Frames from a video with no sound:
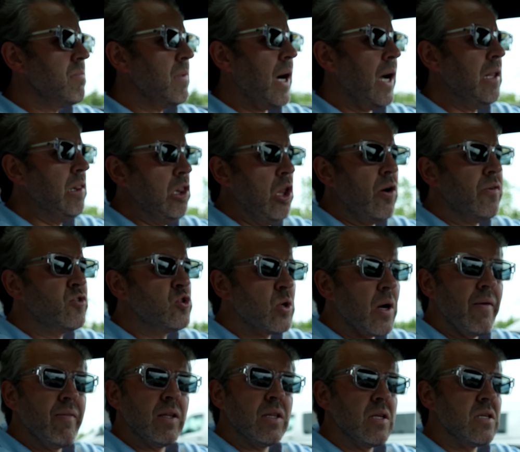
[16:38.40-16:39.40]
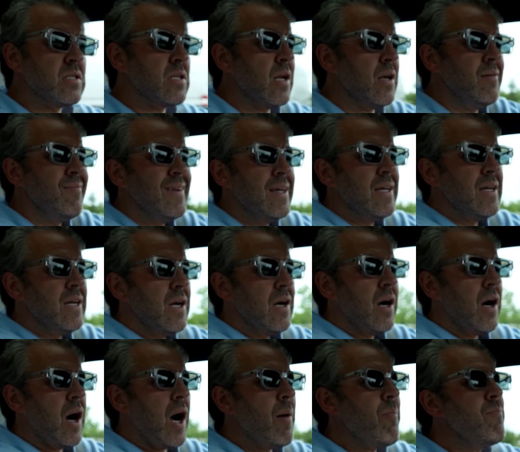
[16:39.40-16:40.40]
I love driving this, and
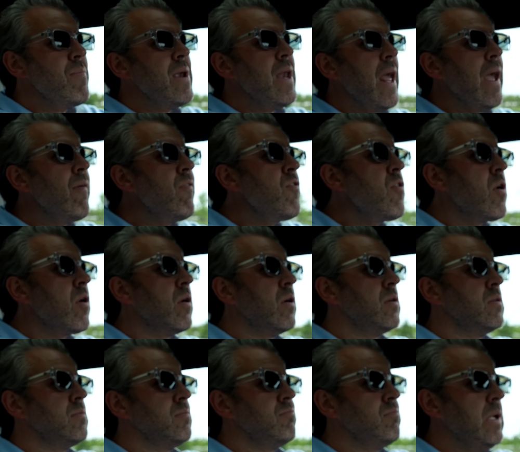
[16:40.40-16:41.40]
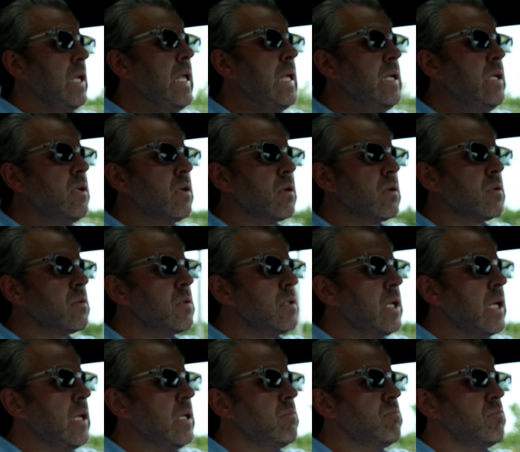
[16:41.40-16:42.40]
I'm never
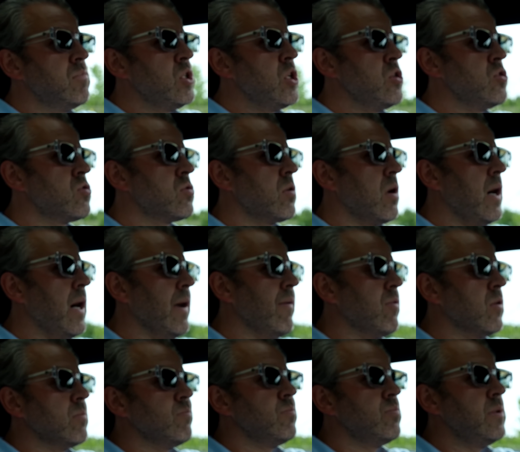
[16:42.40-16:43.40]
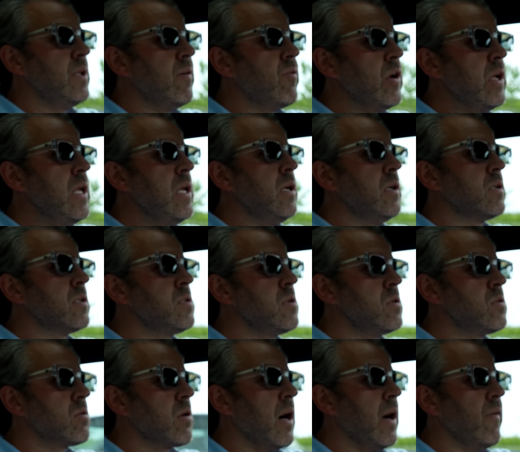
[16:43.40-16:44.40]
eagerly to drive or never eager to
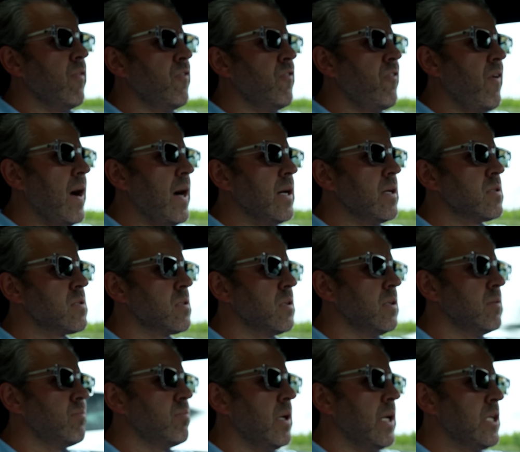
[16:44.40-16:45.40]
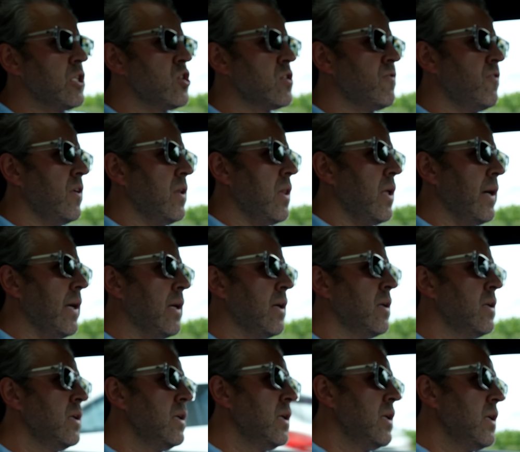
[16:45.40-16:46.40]
drive fast. I just feel like
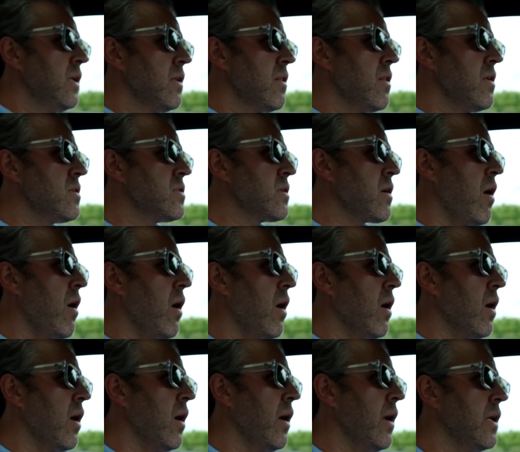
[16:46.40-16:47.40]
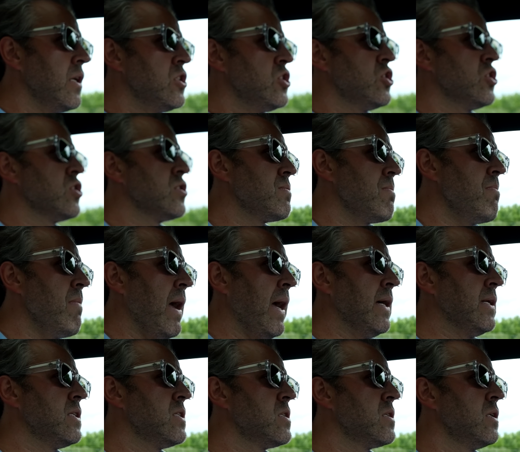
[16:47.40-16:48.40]
this car is just
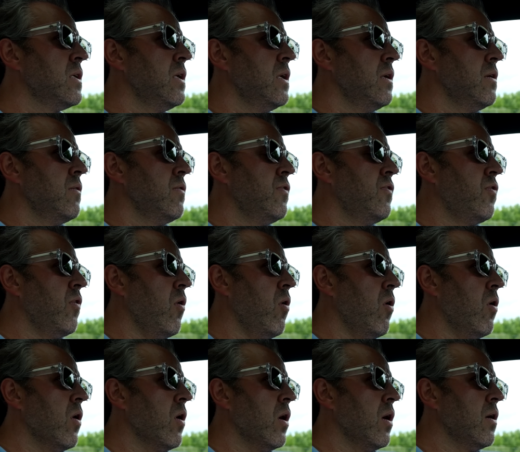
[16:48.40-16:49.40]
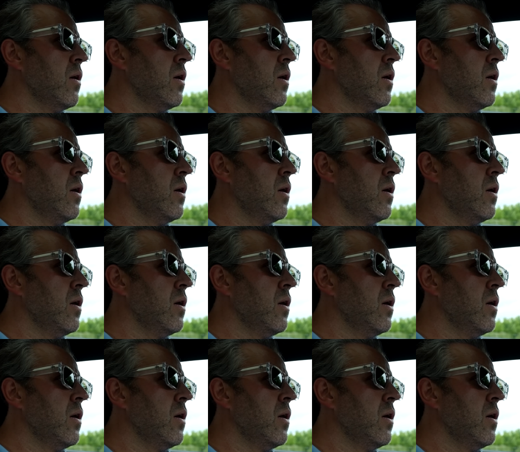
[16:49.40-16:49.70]
meant for